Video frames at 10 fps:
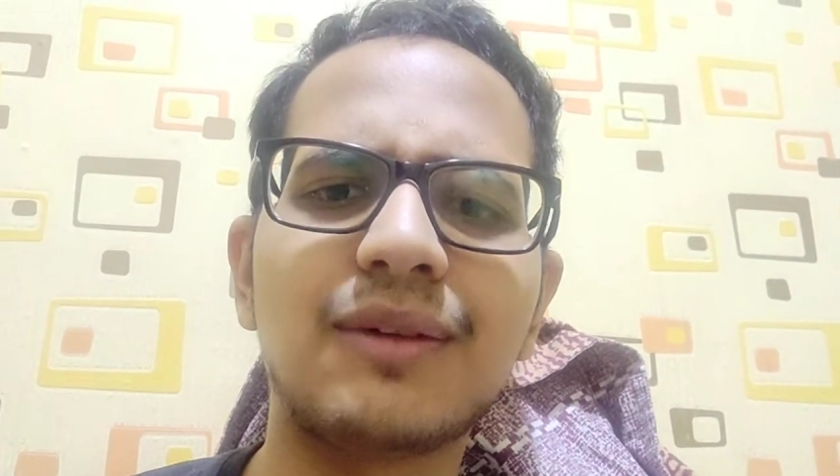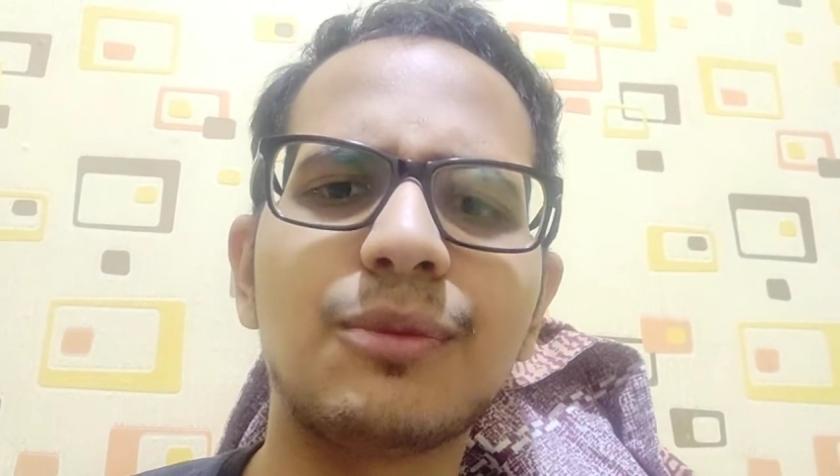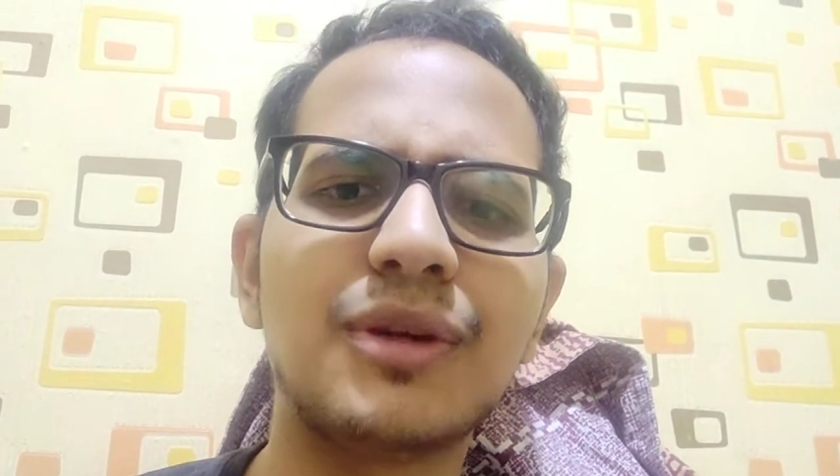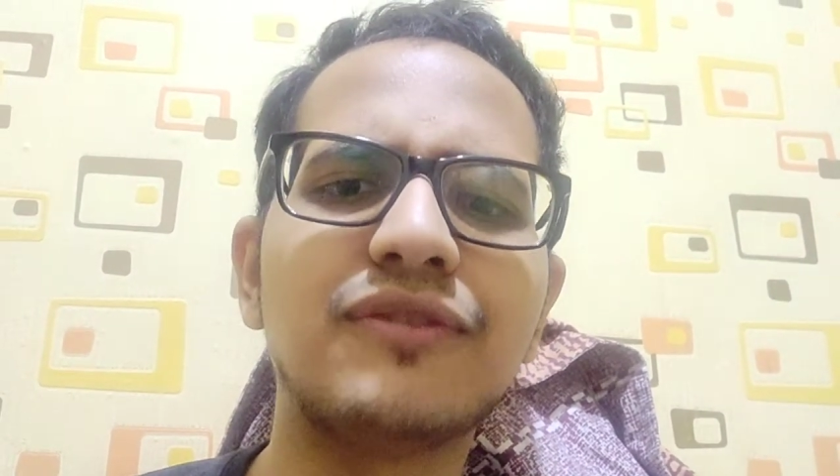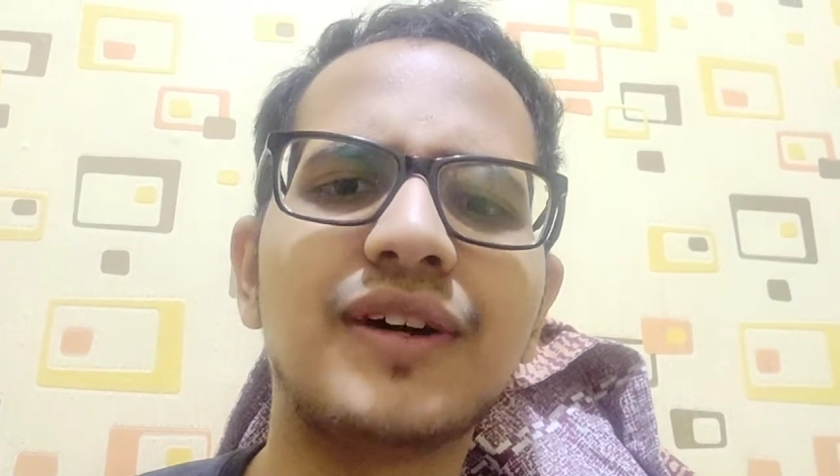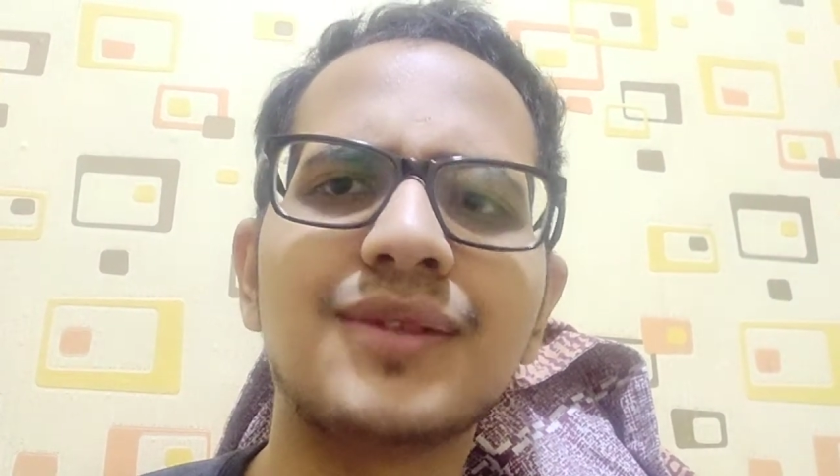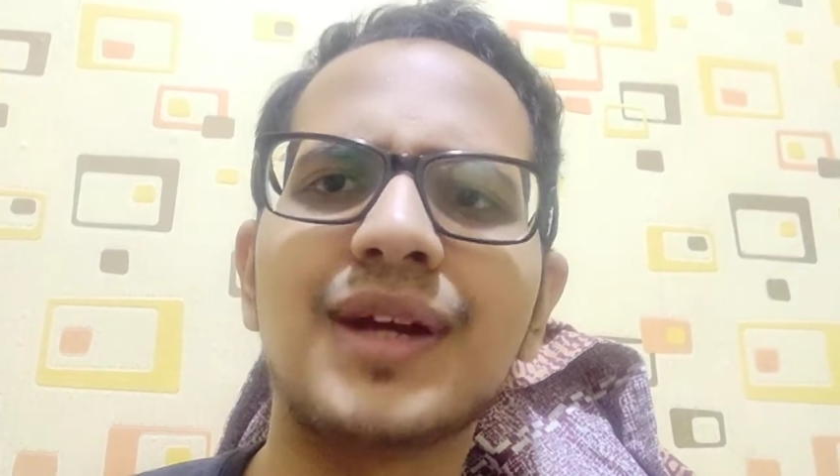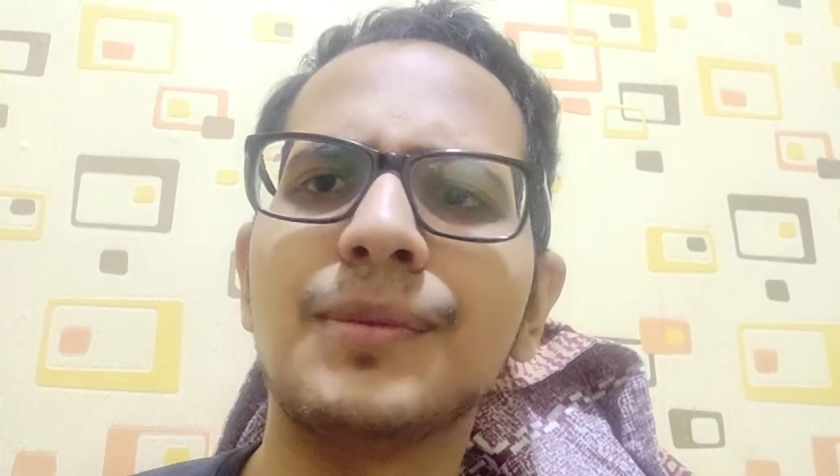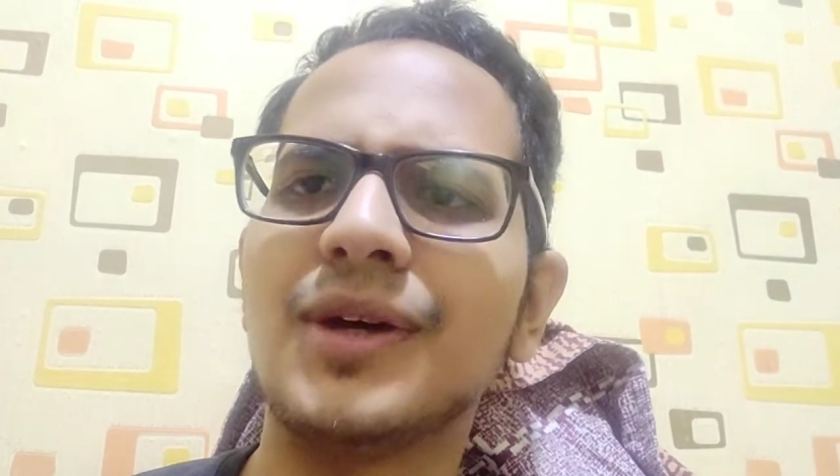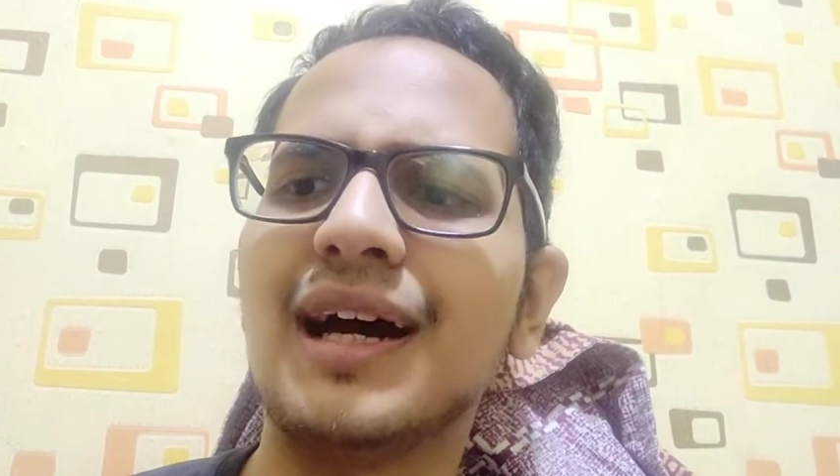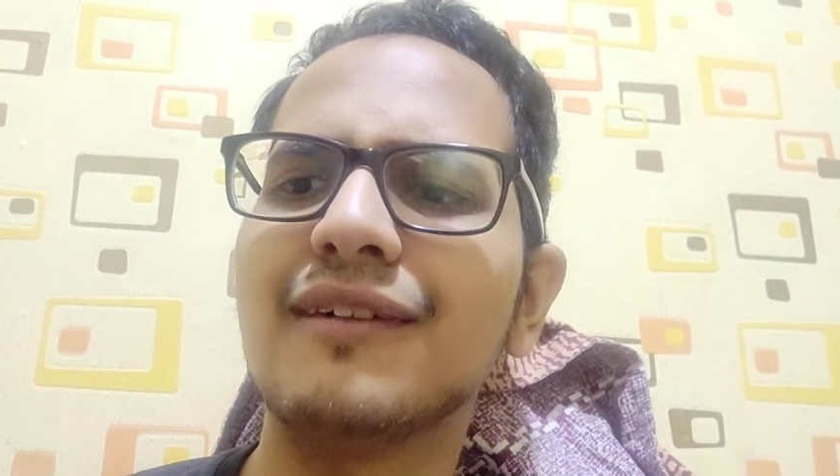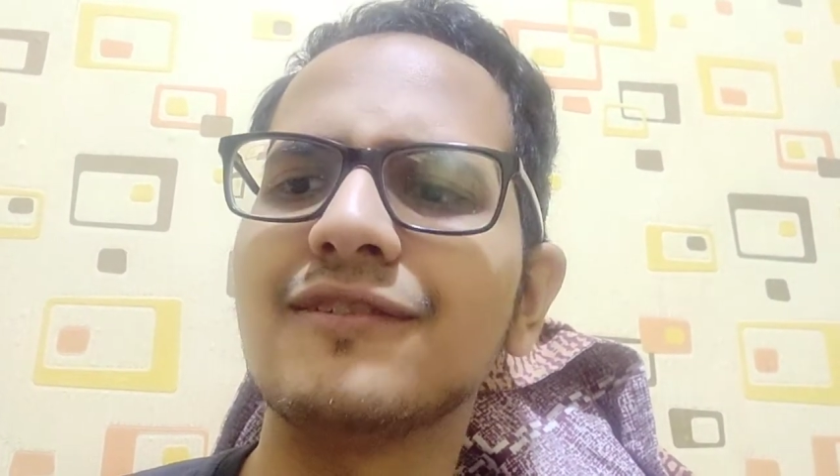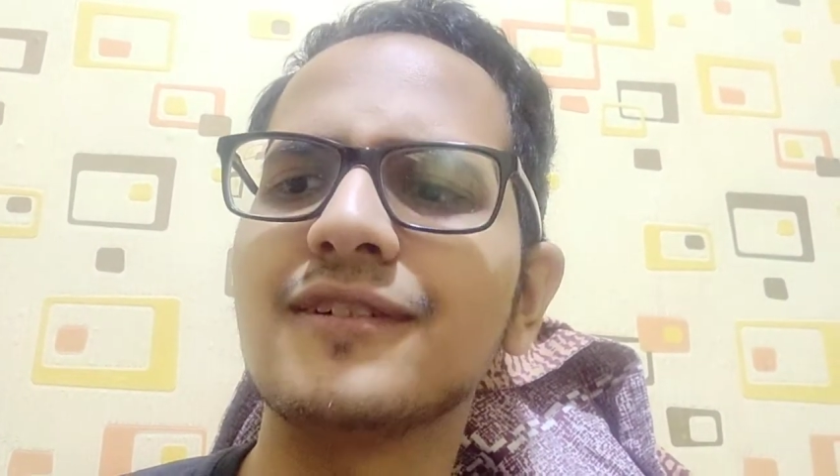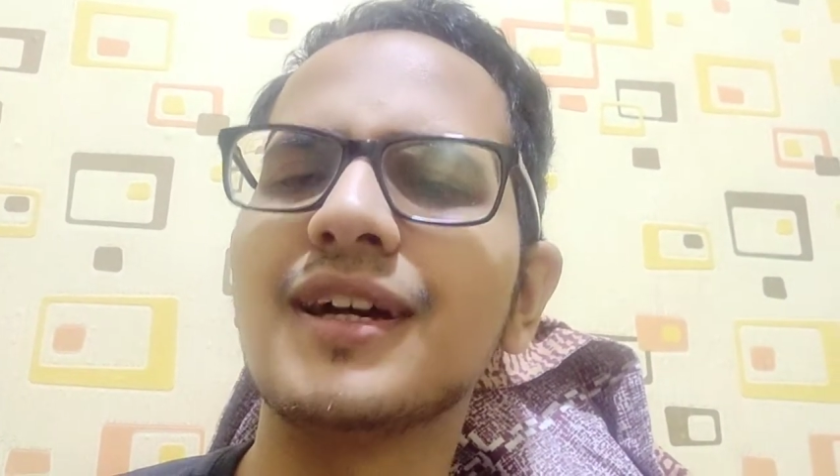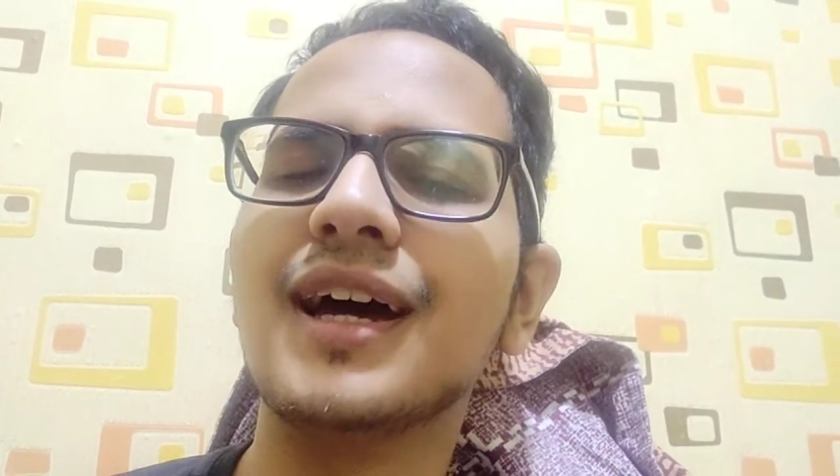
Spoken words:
That would be a fun vibe to have.